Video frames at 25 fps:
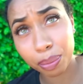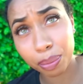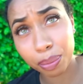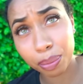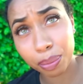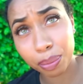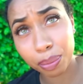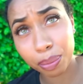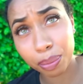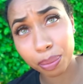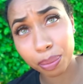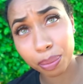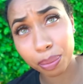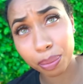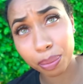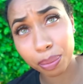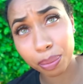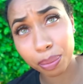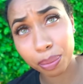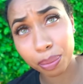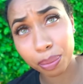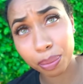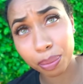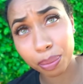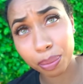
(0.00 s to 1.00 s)

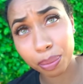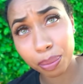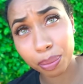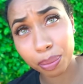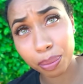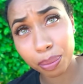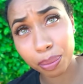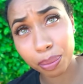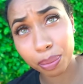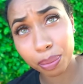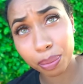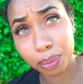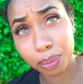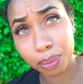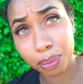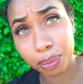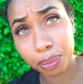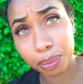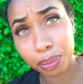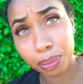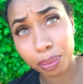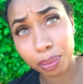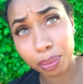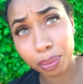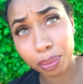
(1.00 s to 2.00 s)

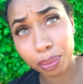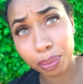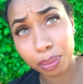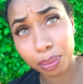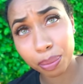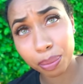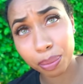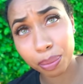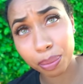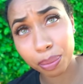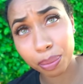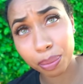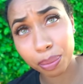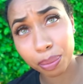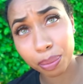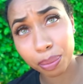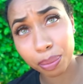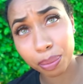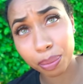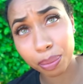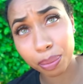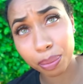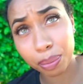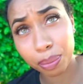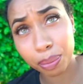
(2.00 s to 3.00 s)

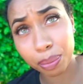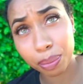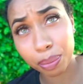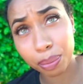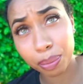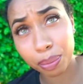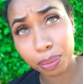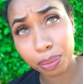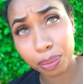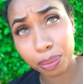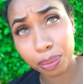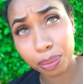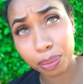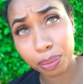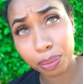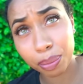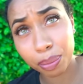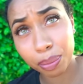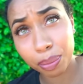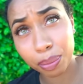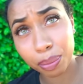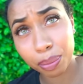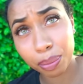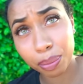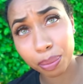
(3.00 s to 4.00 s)

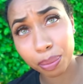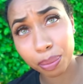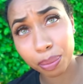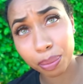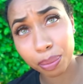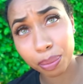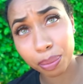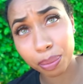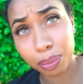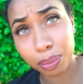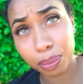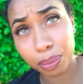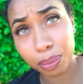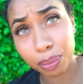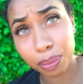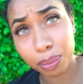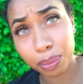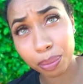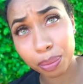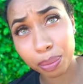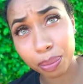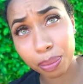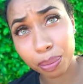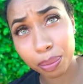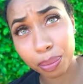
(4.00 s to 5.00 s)

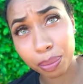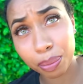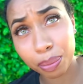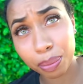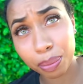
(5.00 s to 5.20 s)
No words are spoken by the person on screen.